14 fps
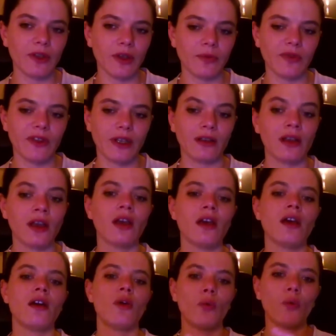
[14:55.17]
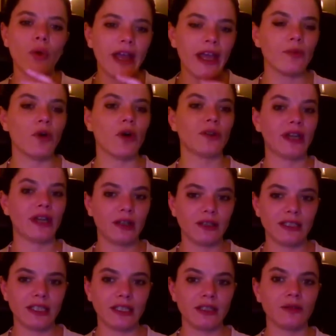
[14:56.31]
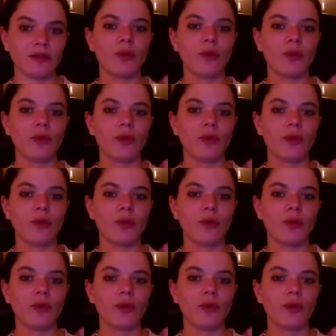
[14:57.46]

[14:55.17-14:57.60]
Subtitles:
something way more diluted,